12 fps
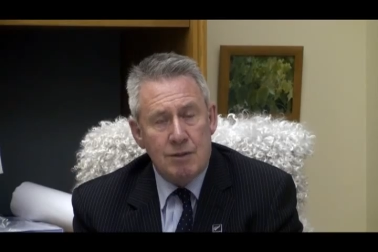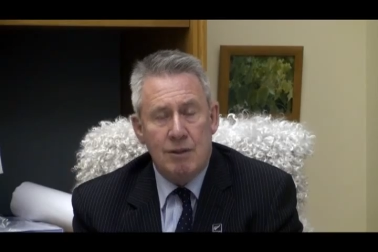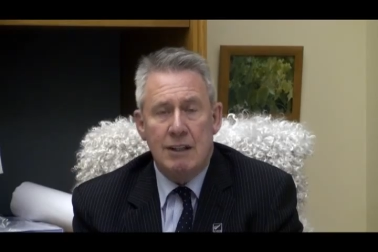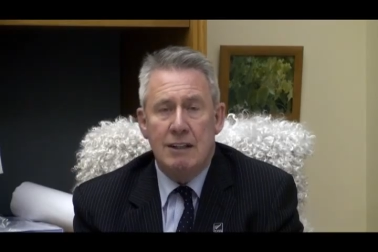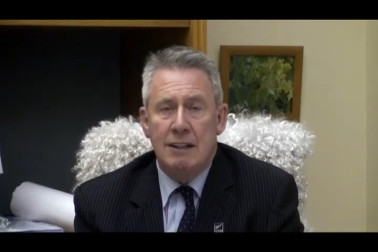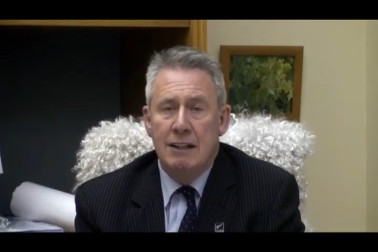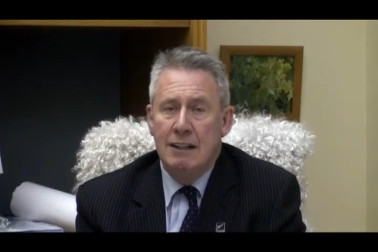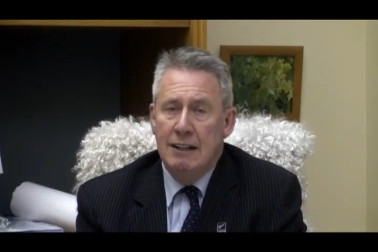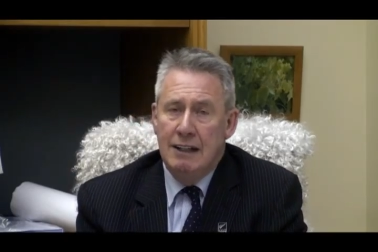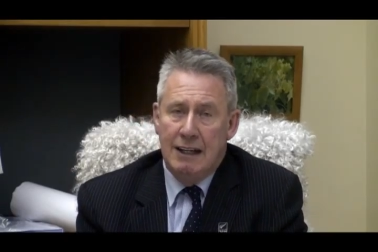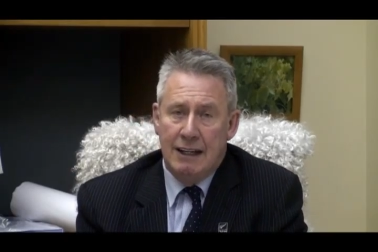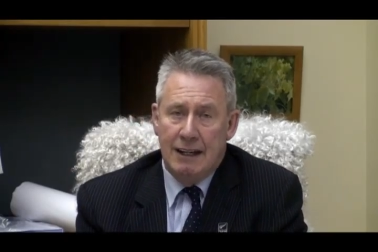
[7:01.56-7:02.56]
between
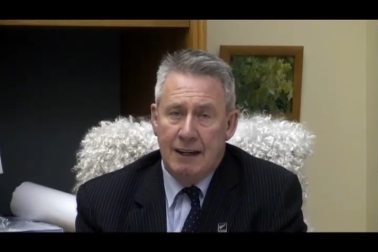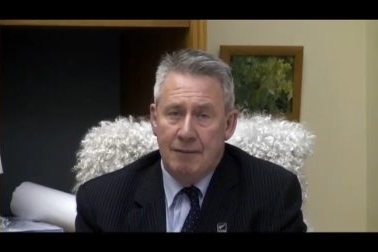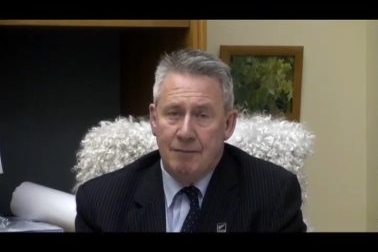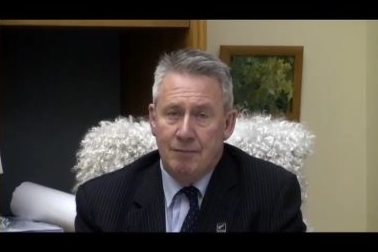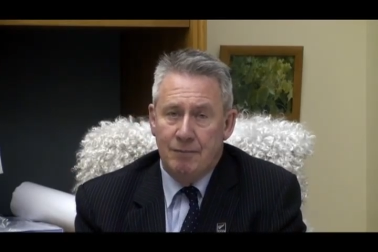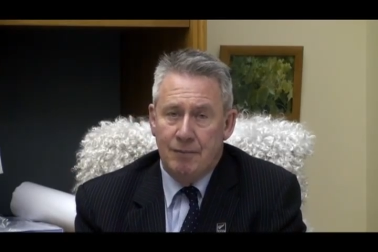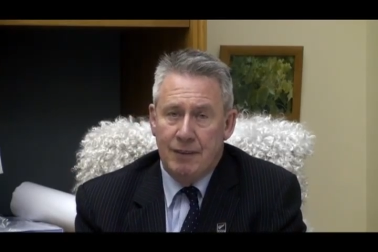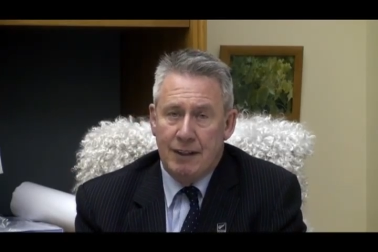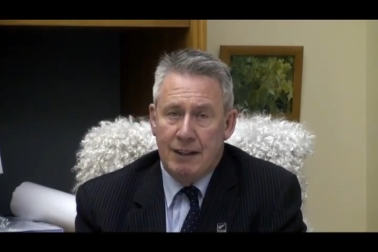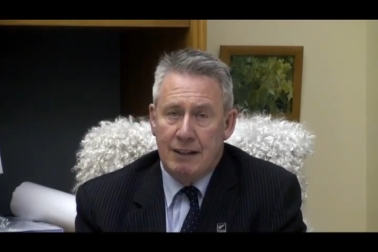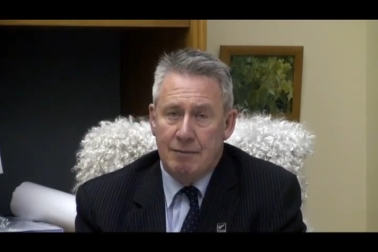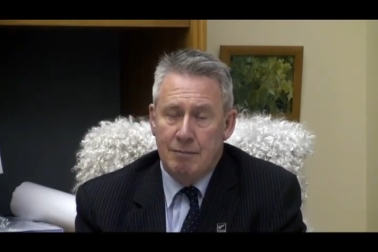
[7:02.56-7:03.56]
um,
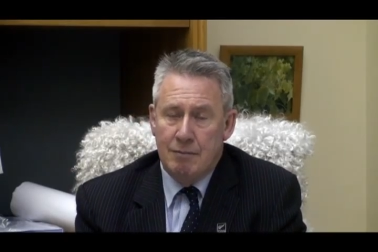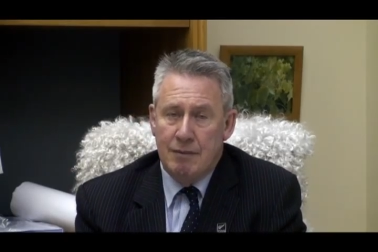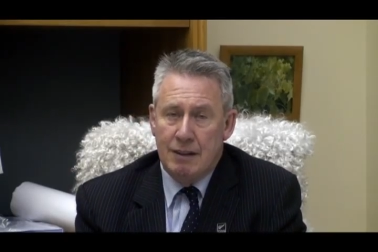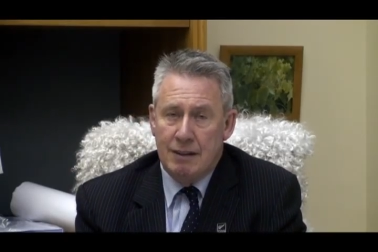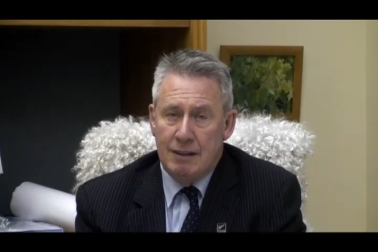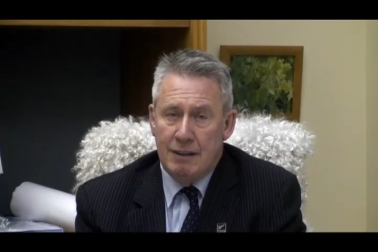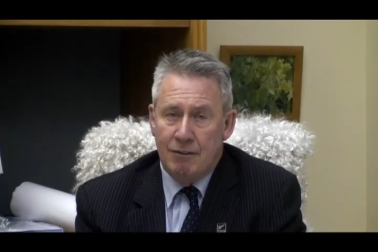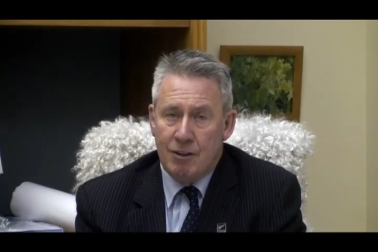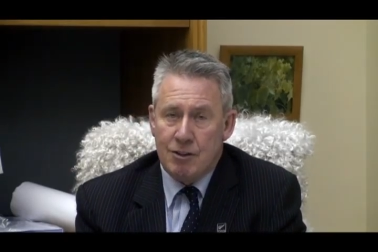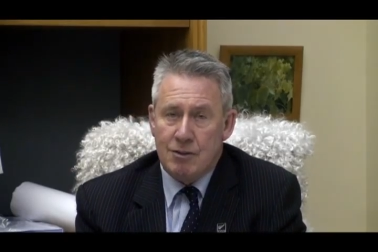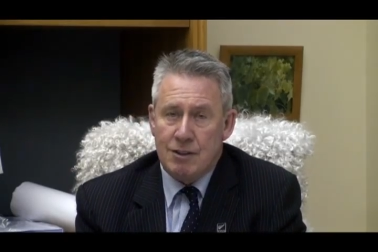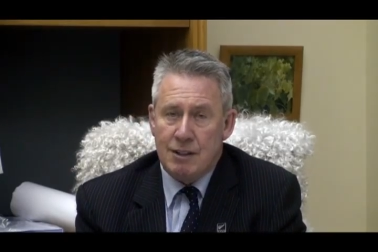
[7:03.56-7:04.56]
the
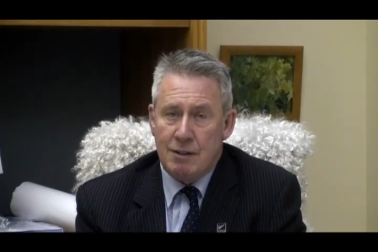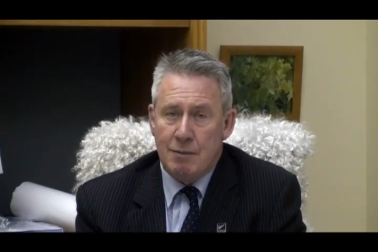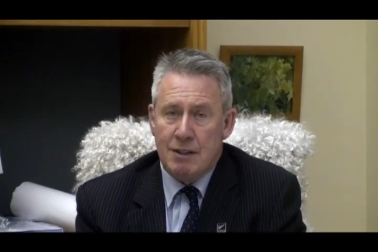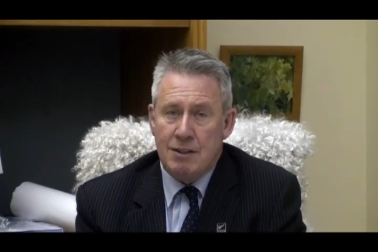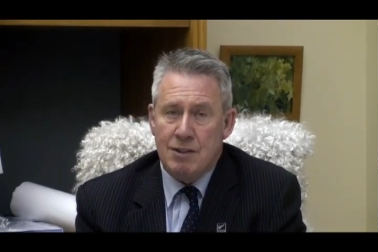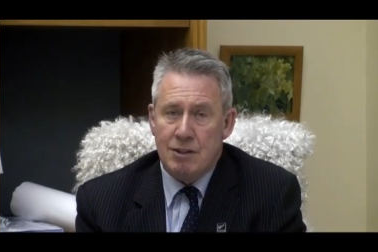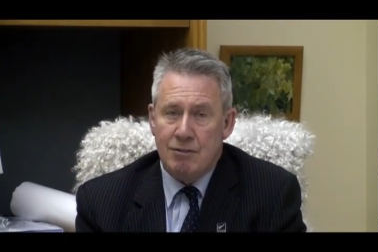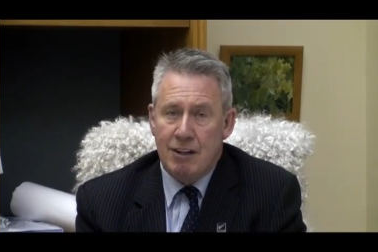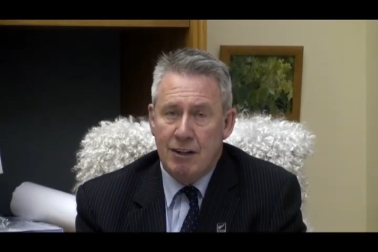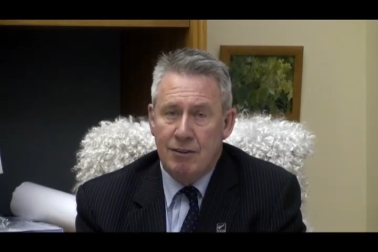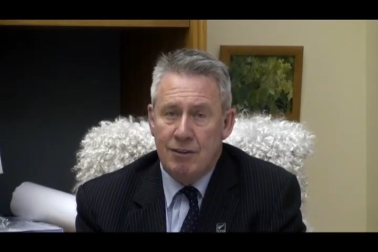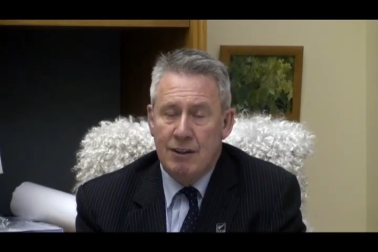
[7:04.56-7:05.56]
officials at the Ministry of
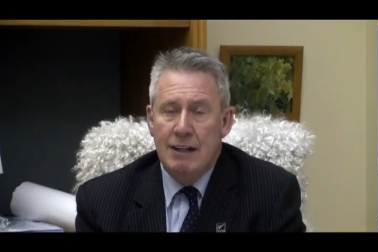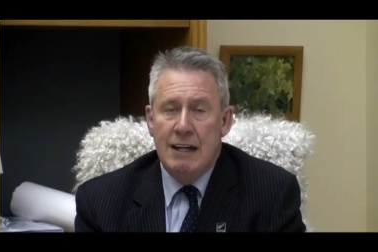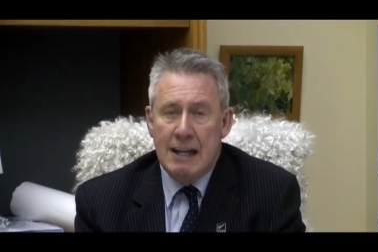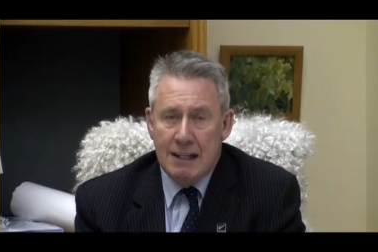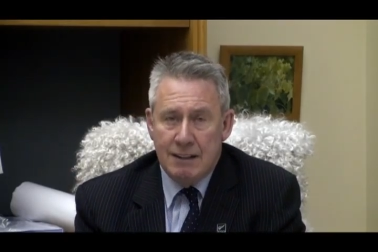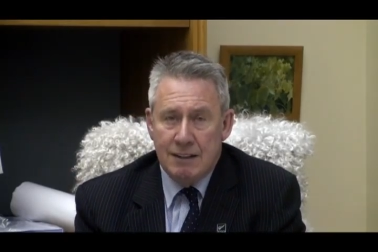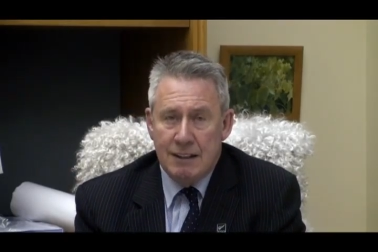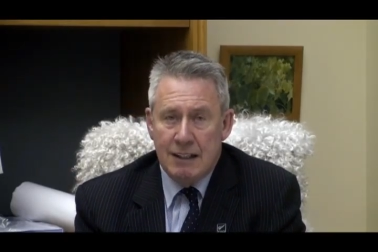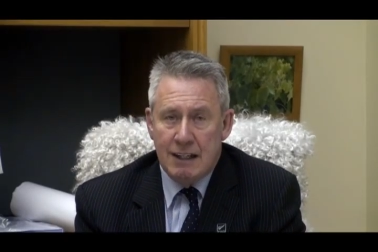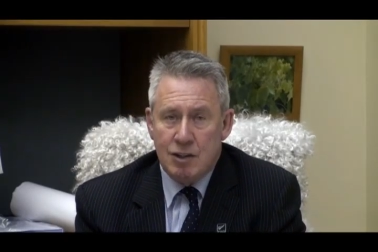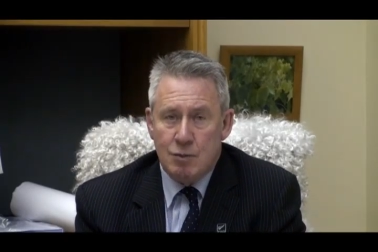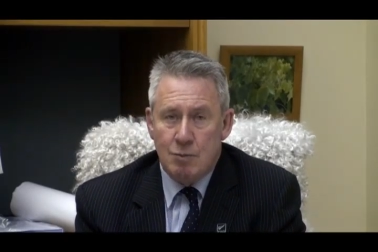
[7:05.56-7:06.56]
Health and the
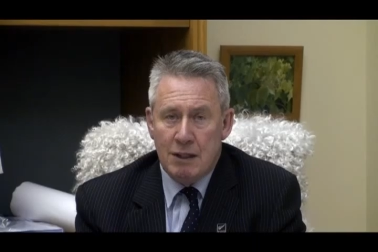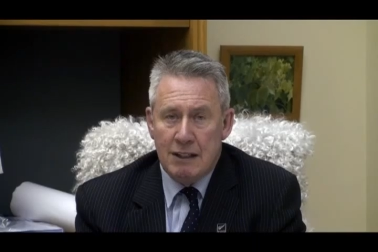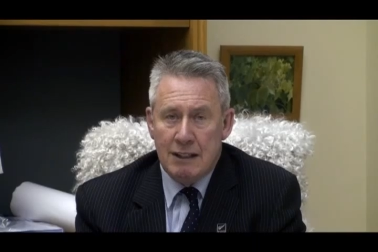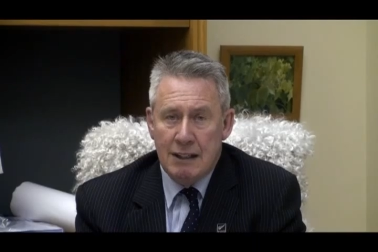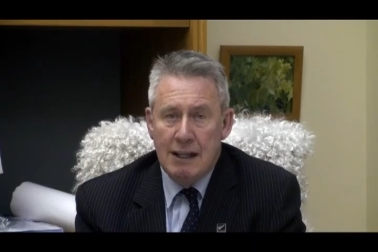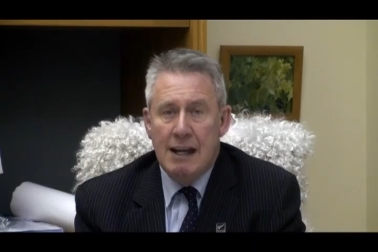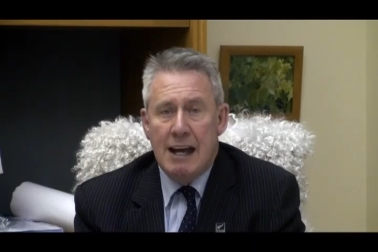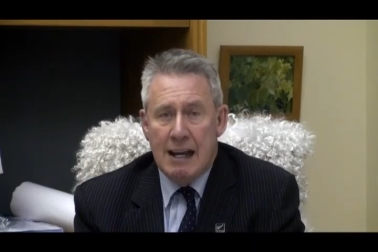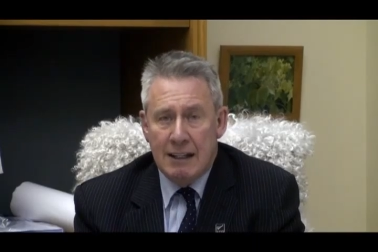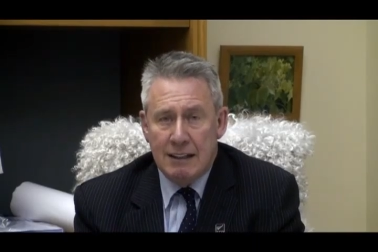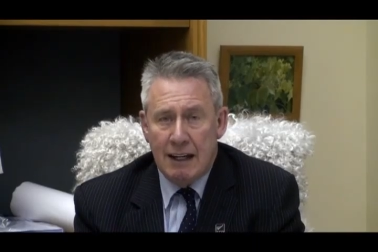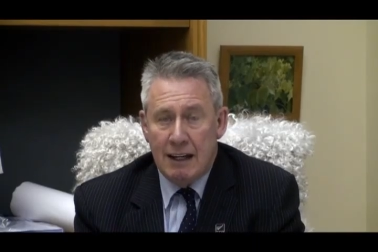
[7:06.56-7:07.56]
DHB,
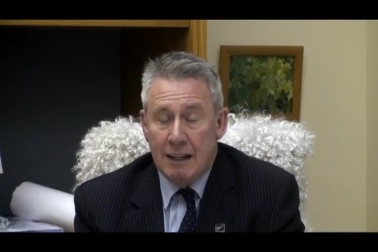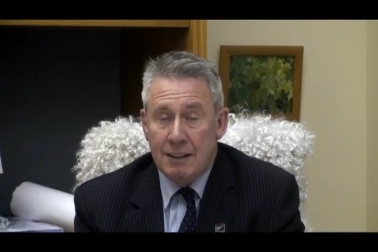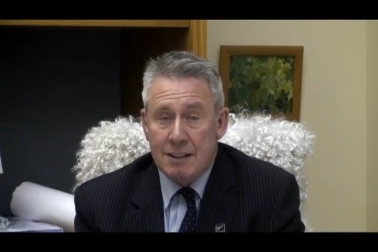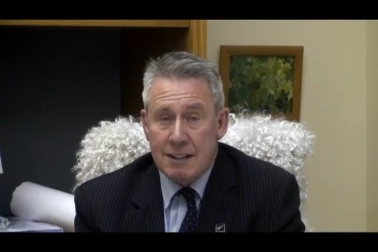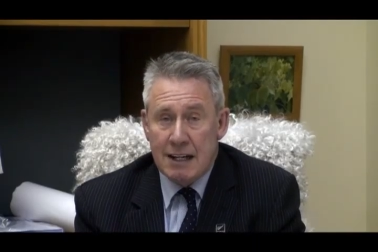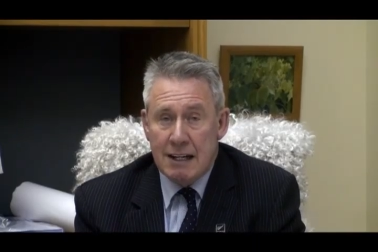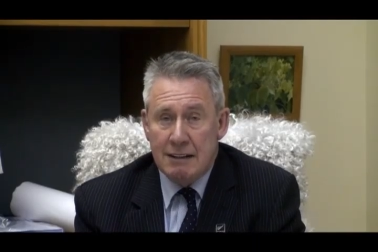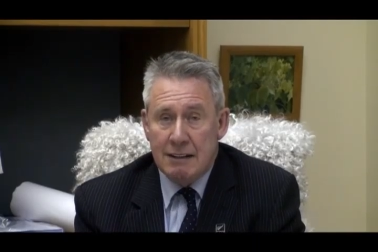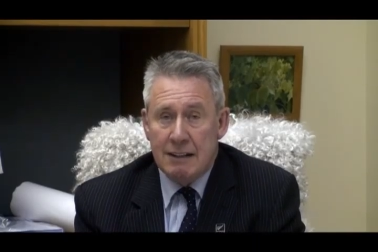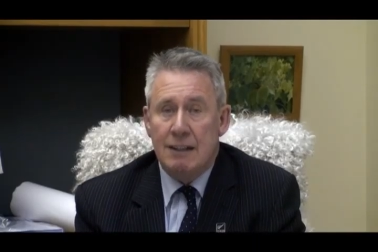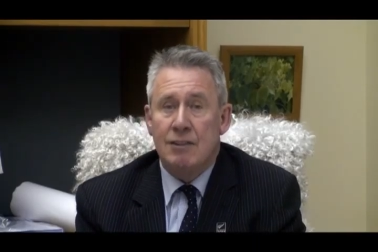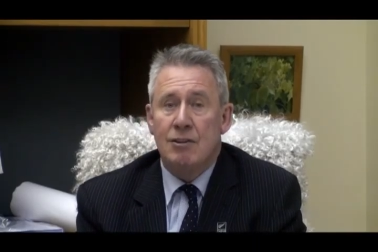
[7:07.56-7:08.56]
and I understand
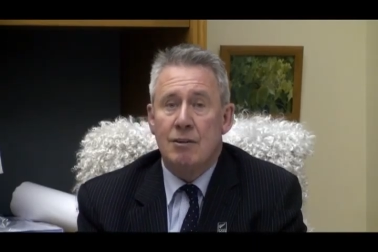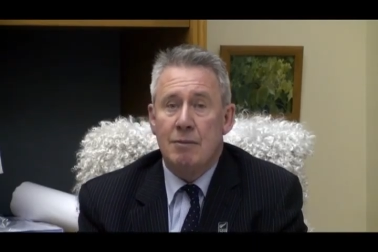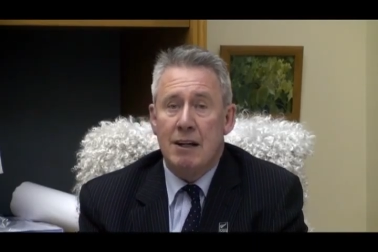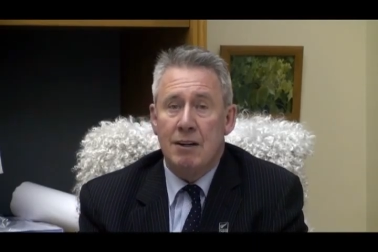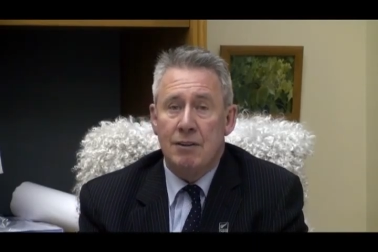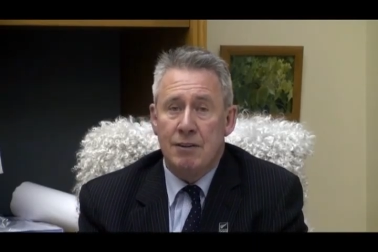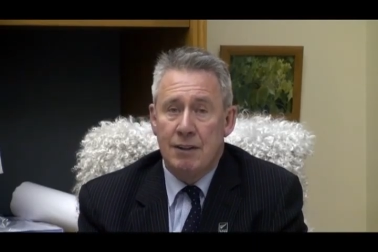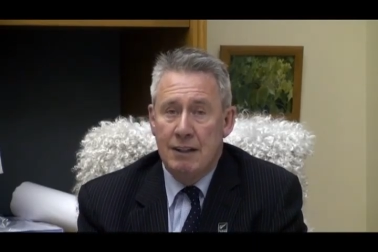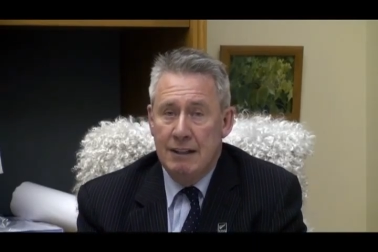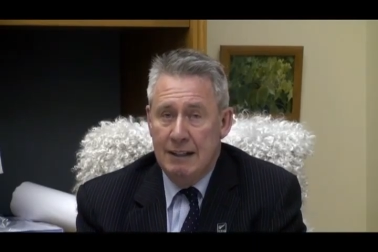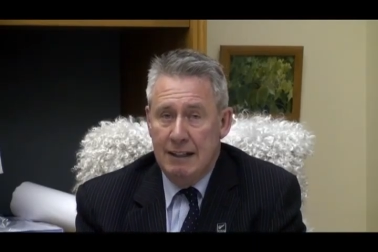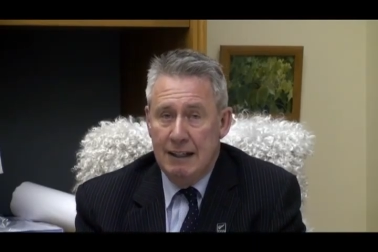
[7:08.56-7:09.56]
the Interim Health
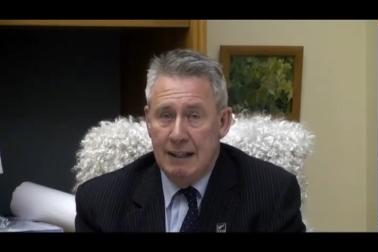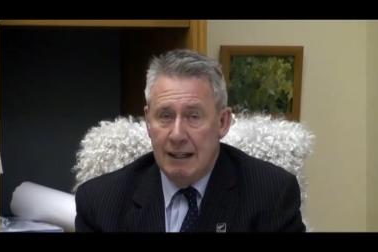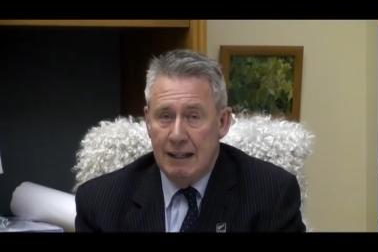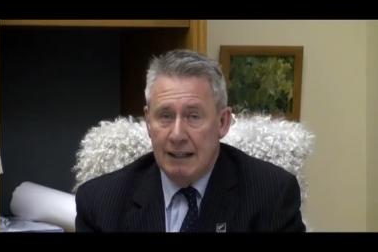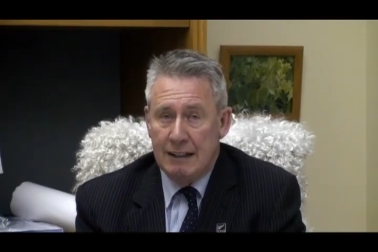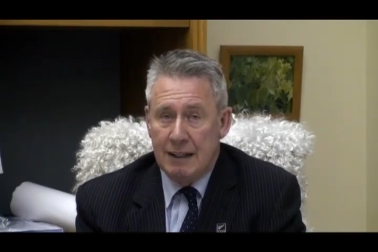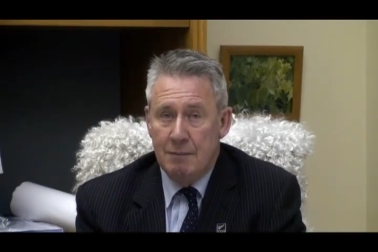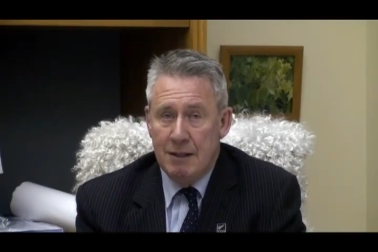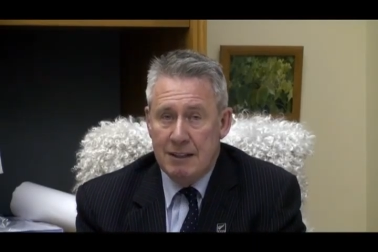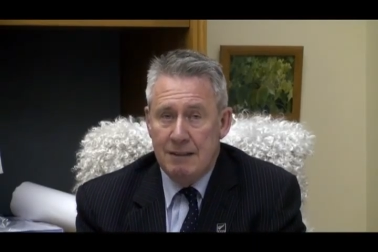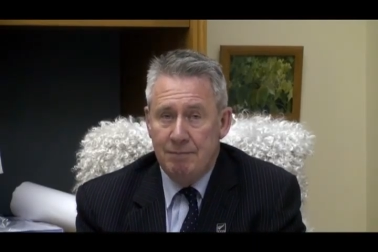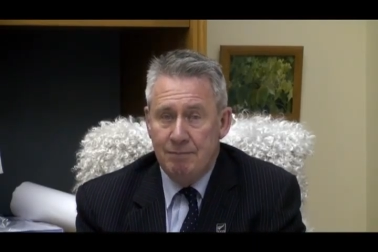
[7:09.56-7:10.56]
uh,
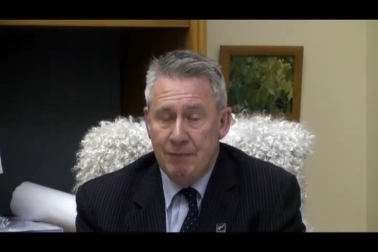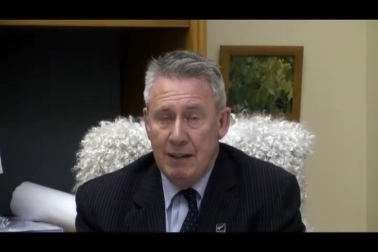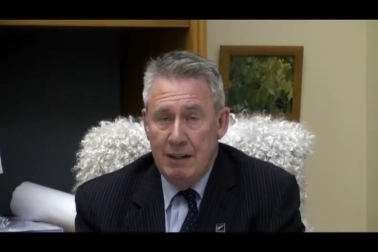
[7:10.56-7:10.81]
Committee.